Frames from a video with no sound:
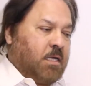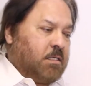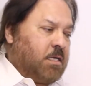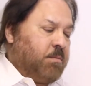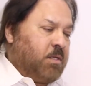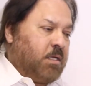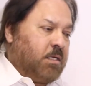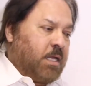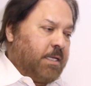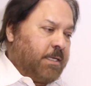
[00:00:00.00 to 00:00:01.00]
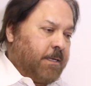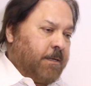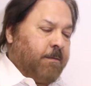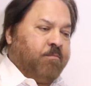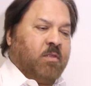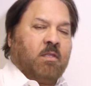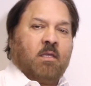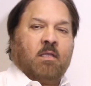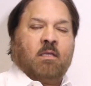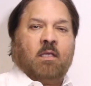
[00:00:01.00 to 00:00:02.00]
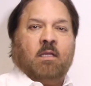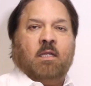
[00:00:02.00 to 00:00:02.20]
something like in